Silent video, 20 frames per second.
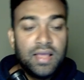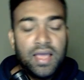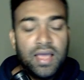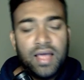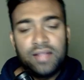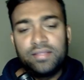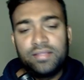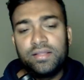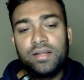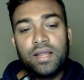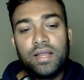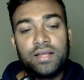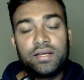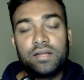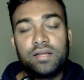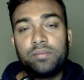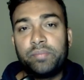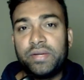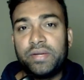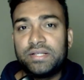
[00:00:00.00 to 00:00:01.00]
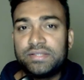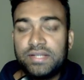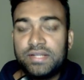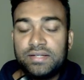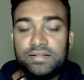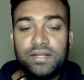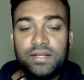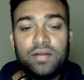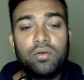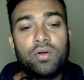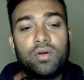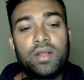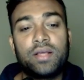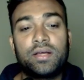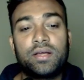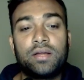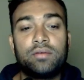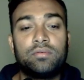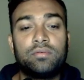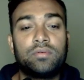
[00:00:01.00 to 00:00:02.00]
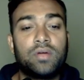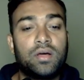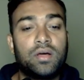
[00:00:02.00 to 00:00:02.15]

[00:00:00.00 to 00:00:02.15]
and then I can press enter, or I can